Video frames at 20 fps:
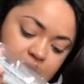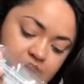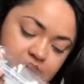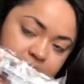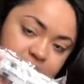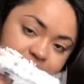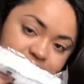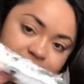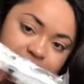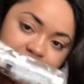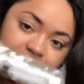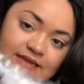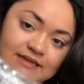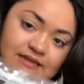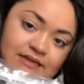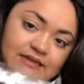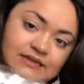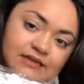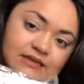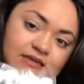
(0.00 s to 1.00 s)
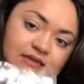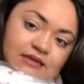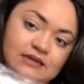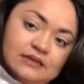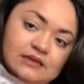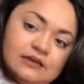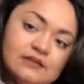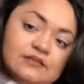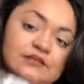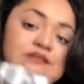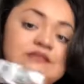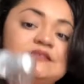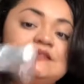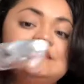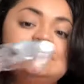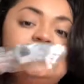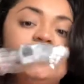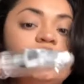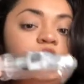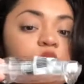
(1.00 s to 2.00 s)
A saline, this
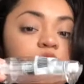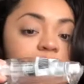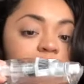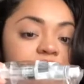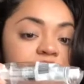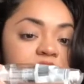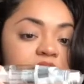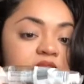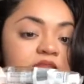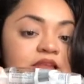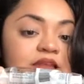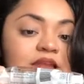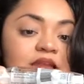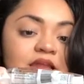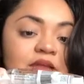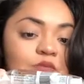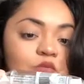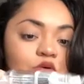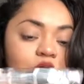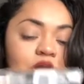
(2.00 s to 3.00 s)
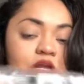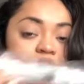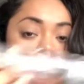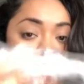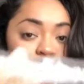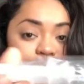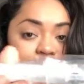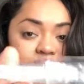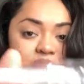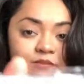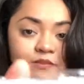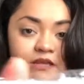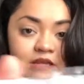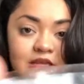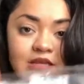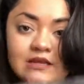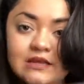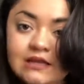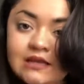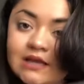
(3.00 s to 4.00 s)
is not normal saline anymore. It used to
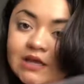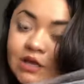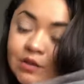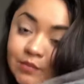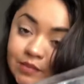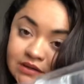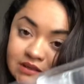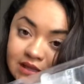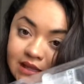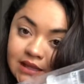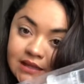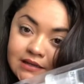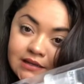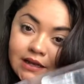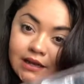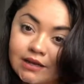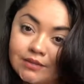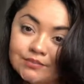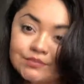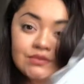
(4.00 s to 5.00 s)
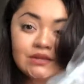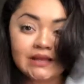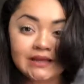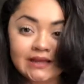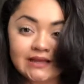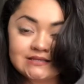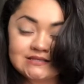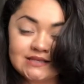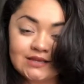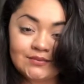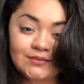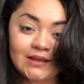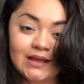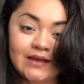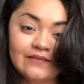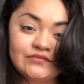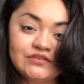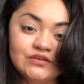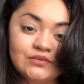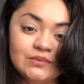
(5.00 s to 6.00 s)
be, but then, um, like I said, we
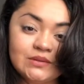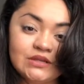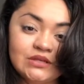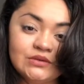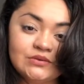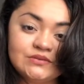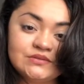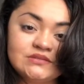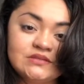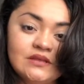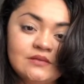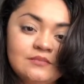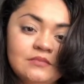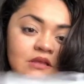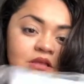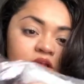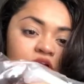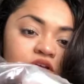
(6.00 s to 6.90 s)
have to reuse them.